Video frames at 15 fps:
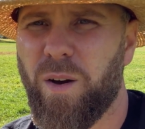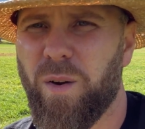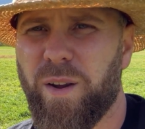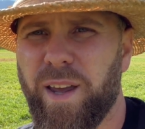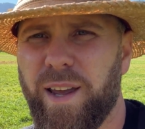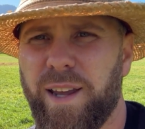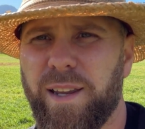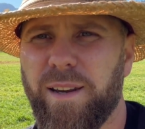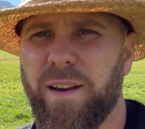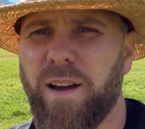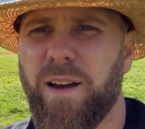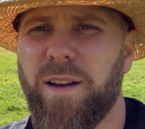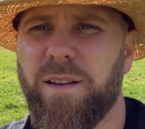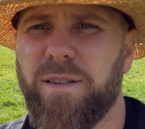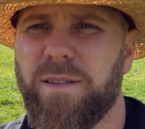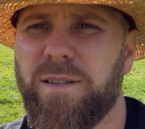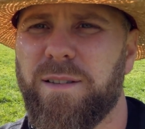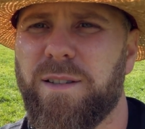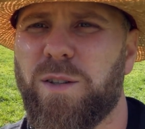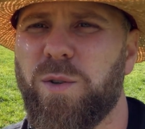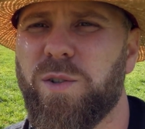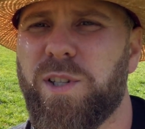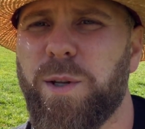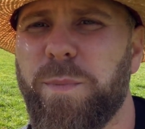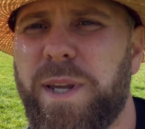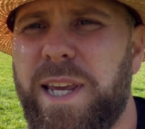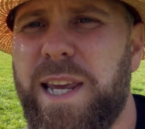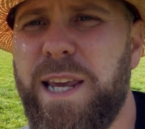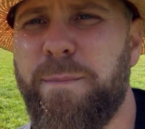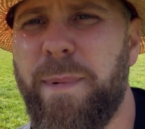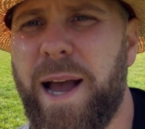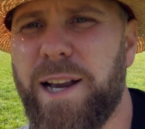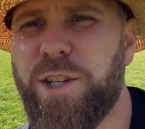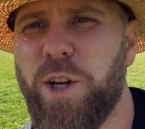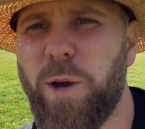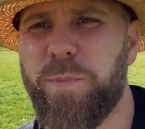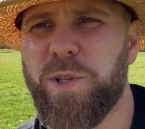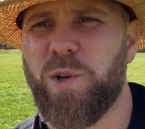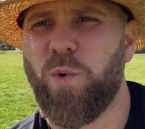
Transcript: Okay, and so some key matchups